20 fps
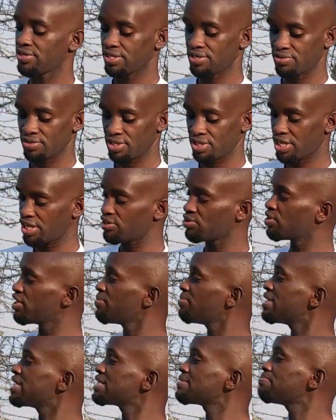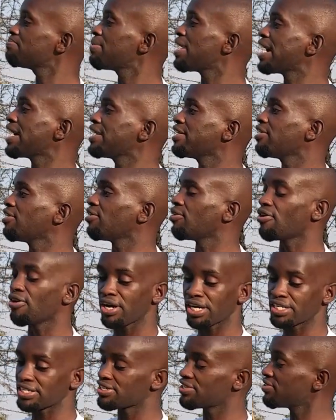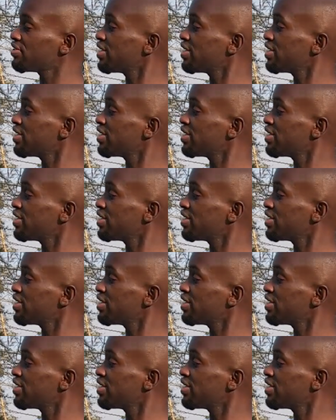across the back, and